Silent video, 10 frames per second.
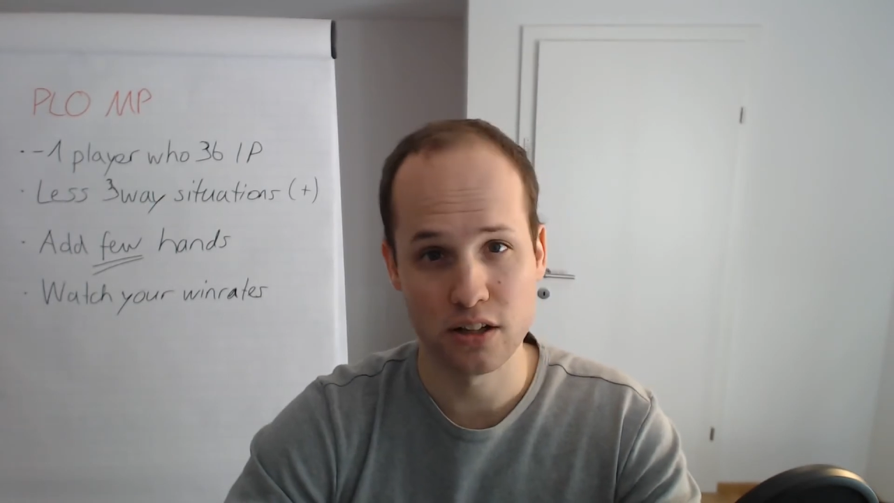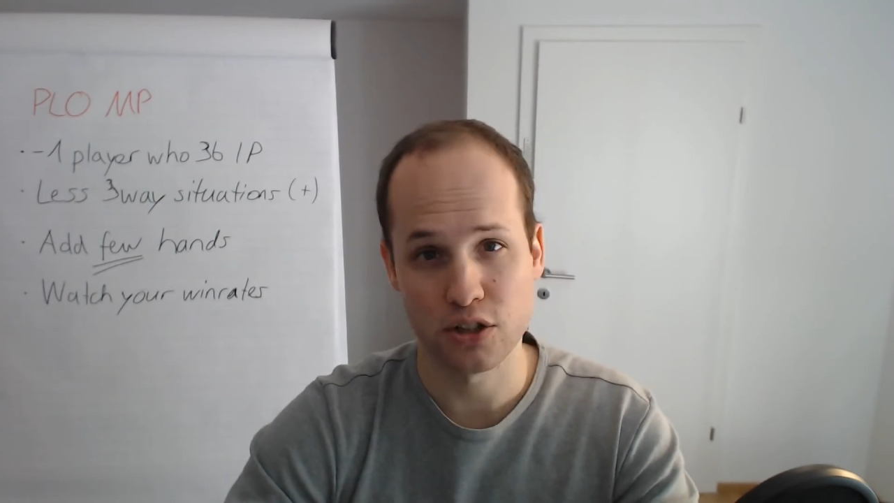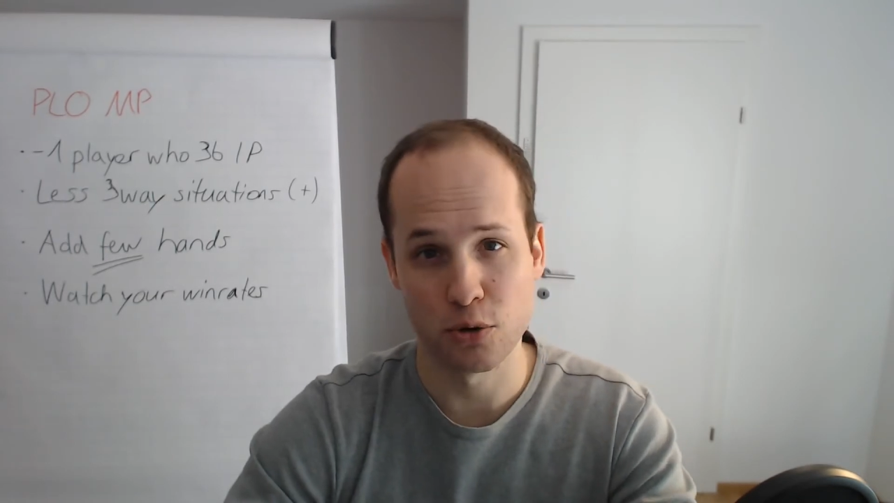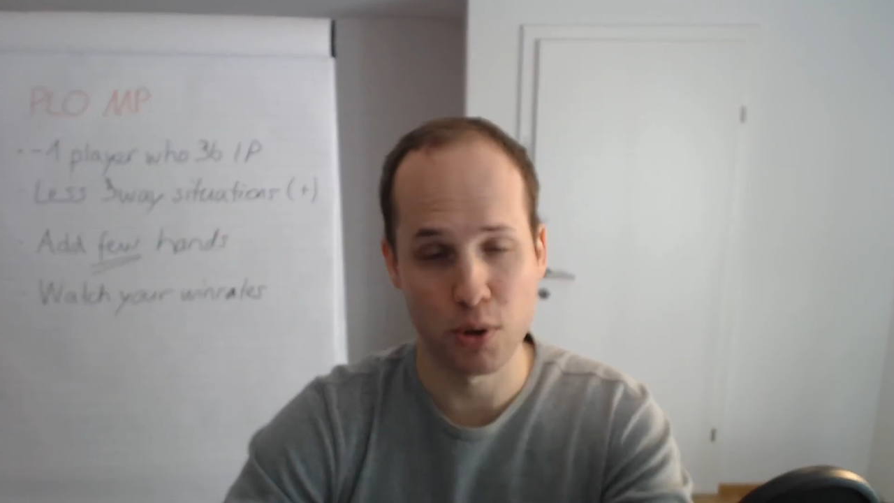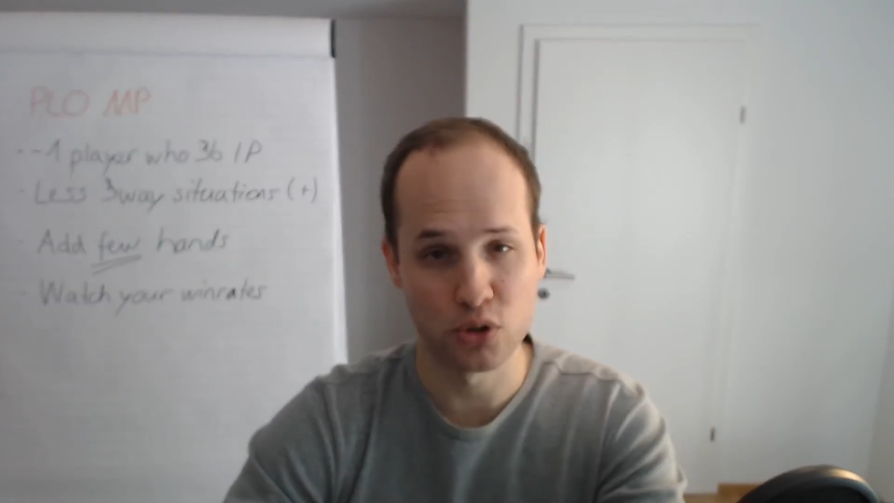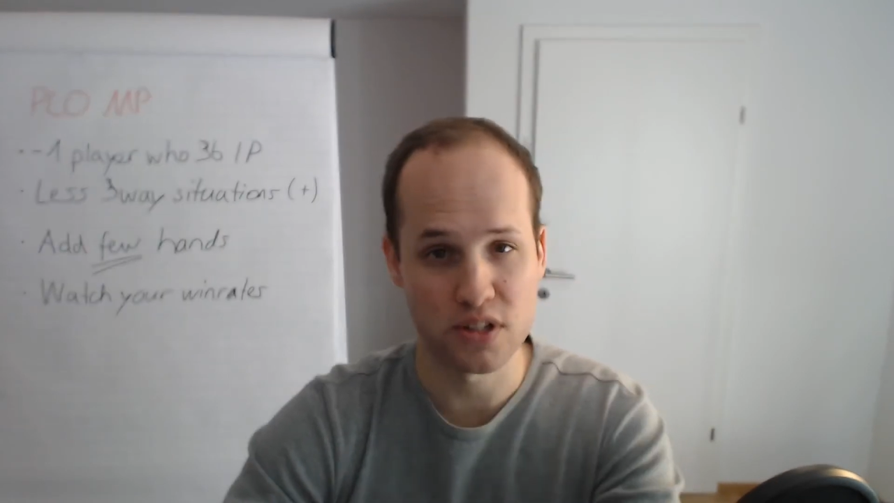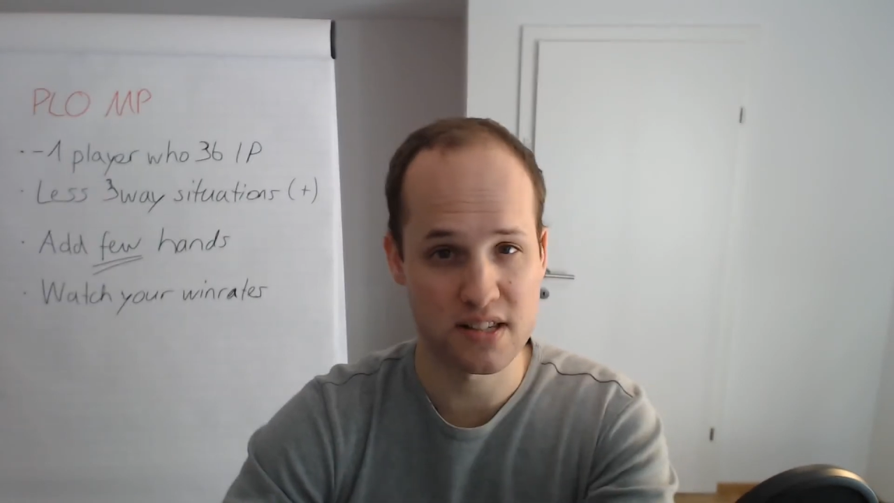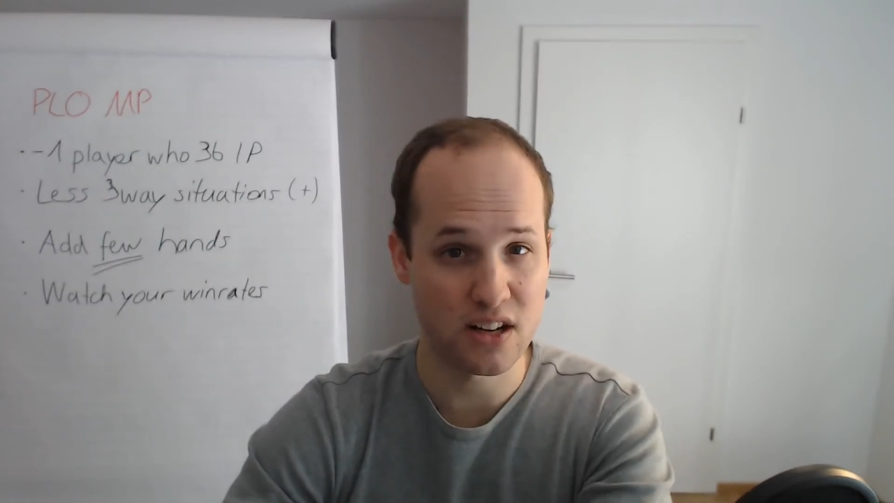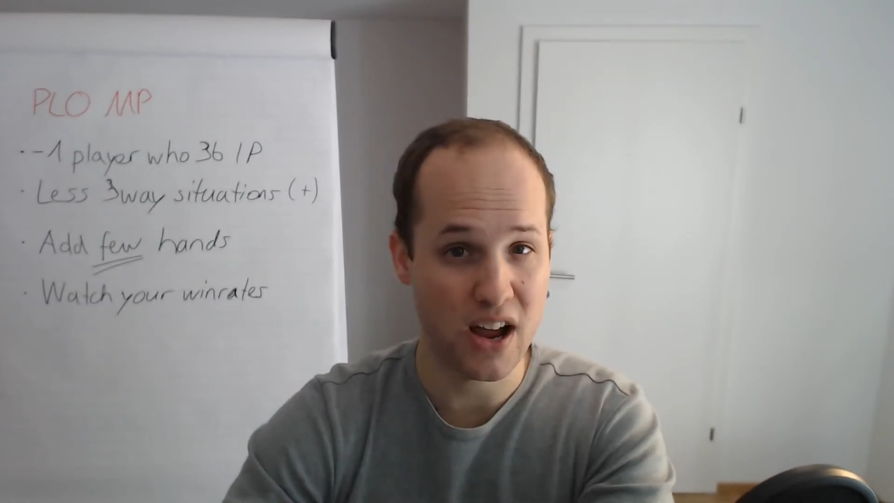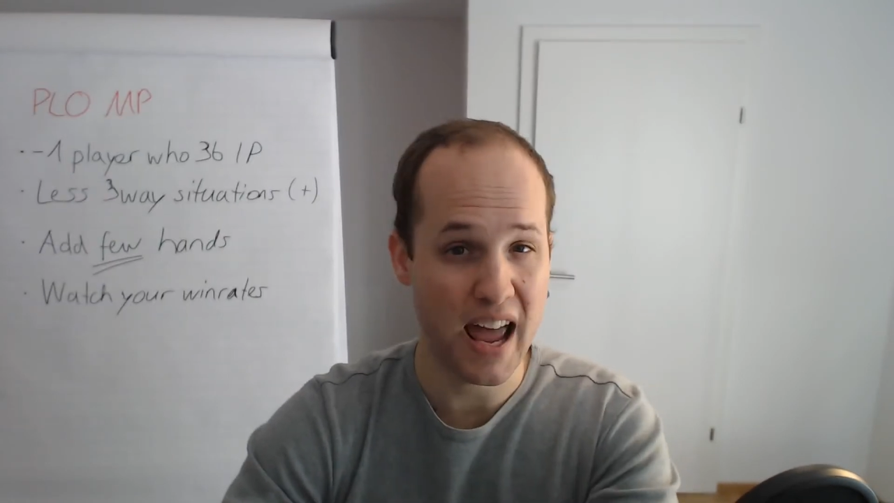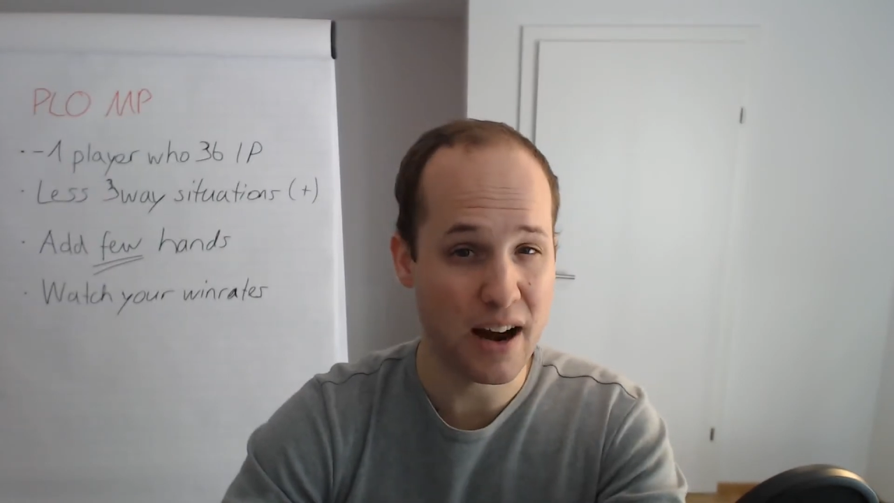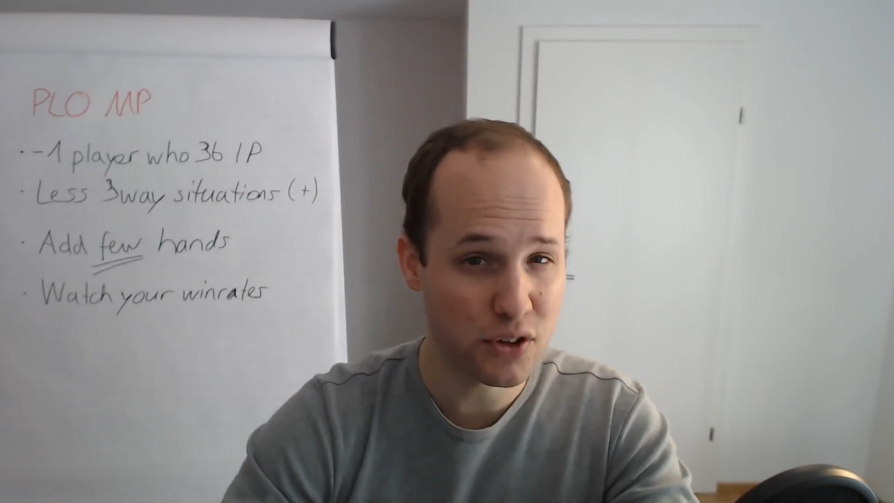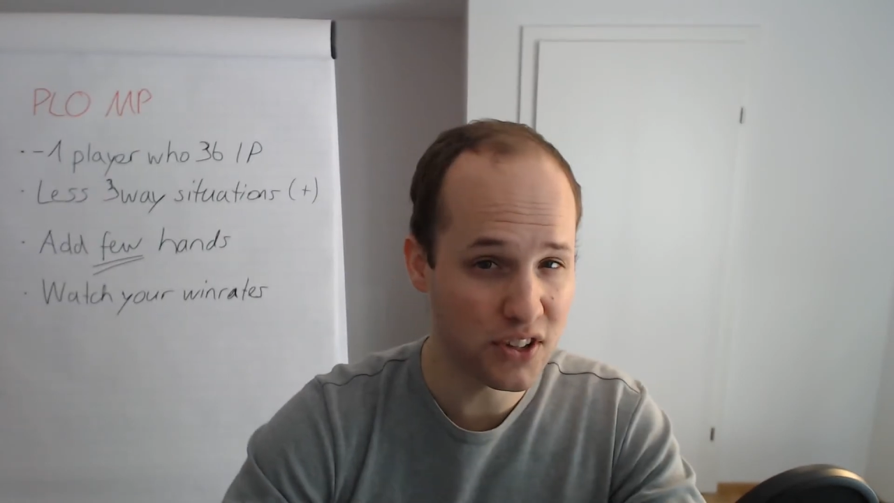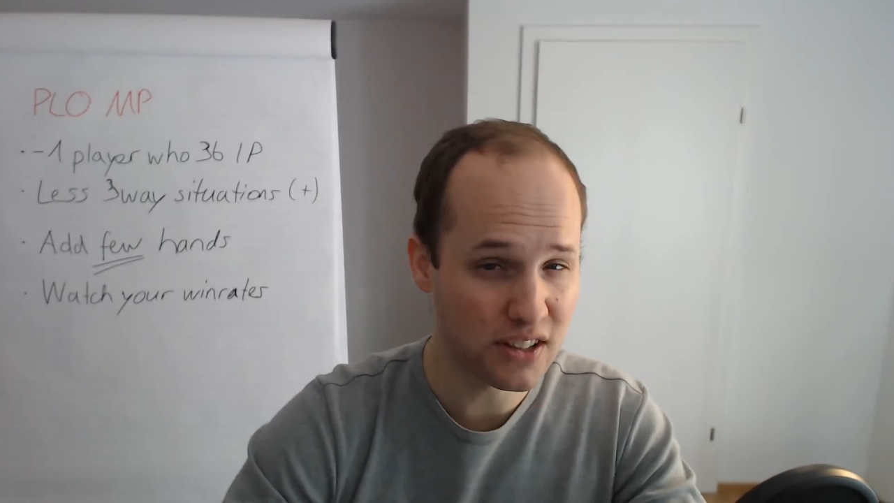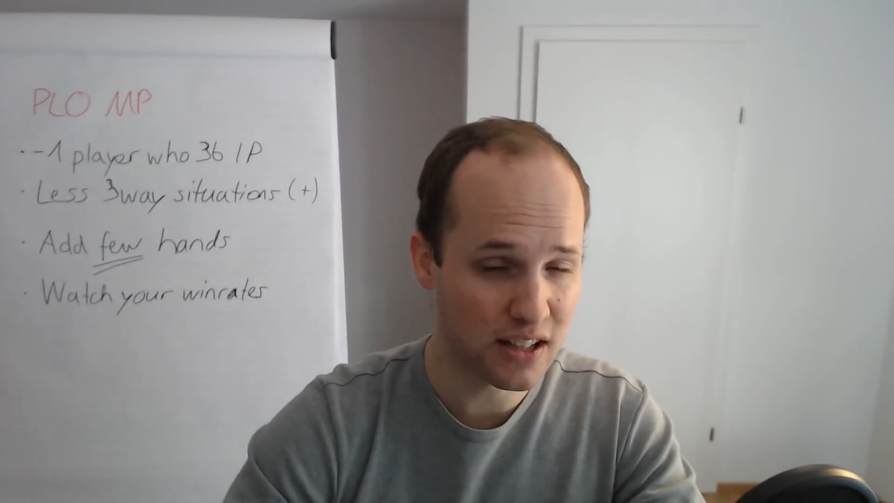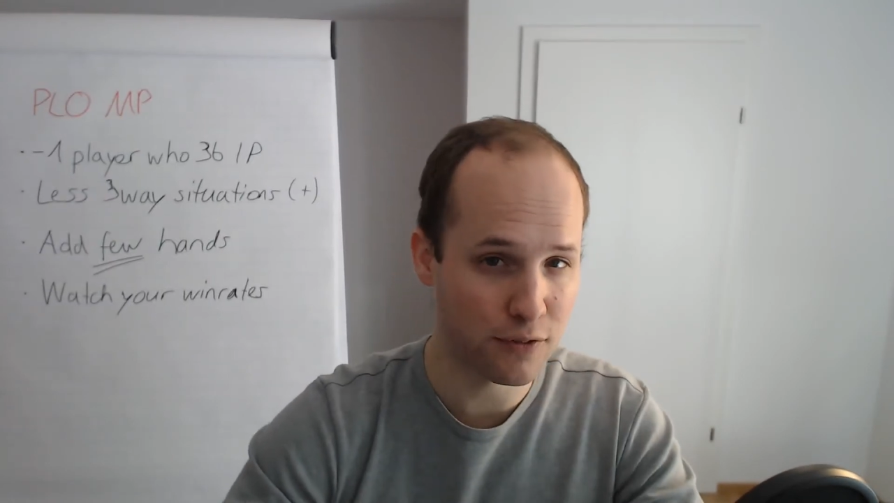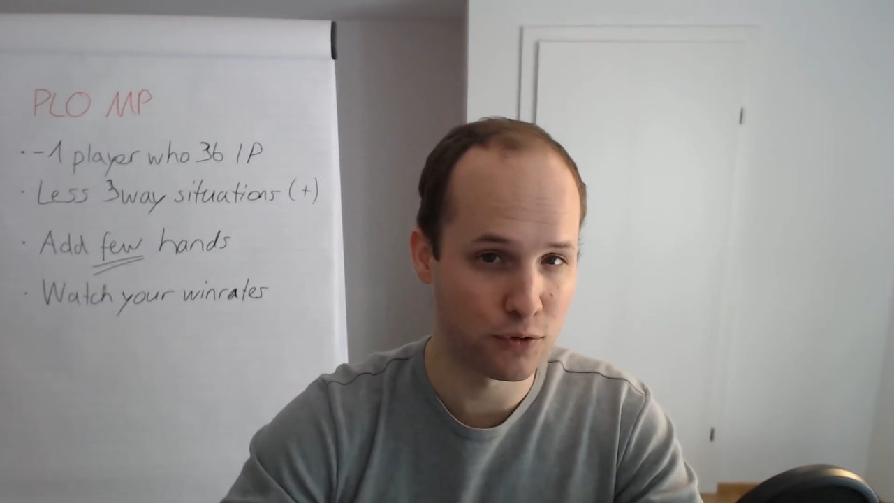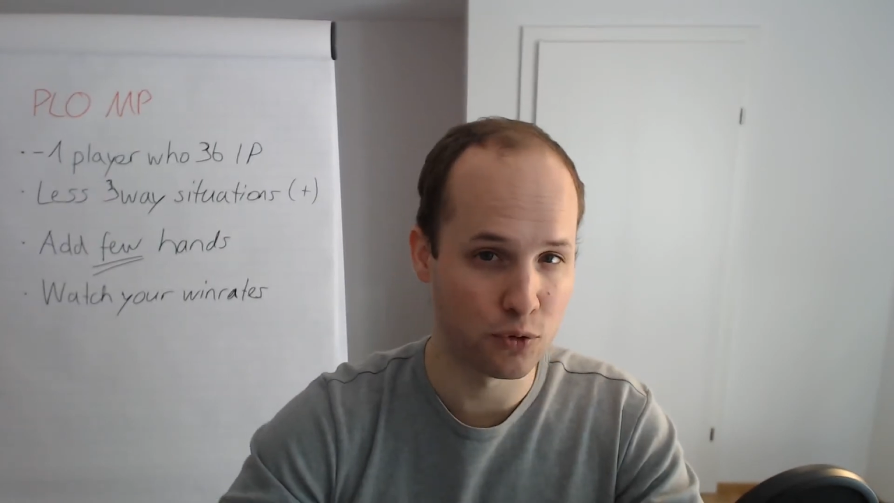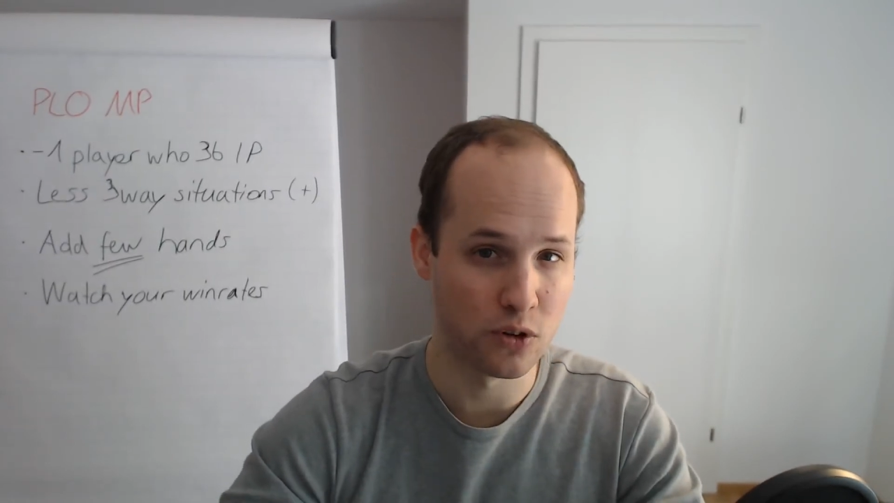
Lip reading: your opponent's data, everything that I've